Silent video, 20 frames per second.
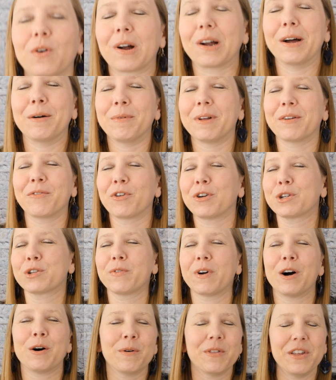start. I'm like, first
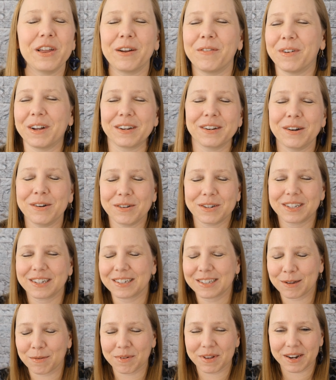of all, and then I'm like
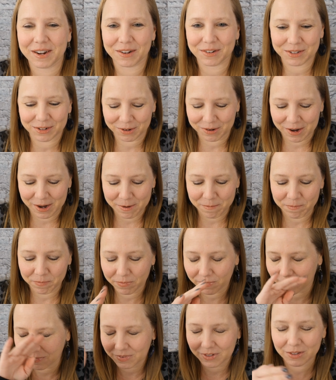noticing something else. All right,
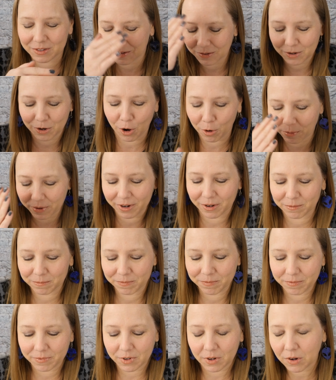calm down.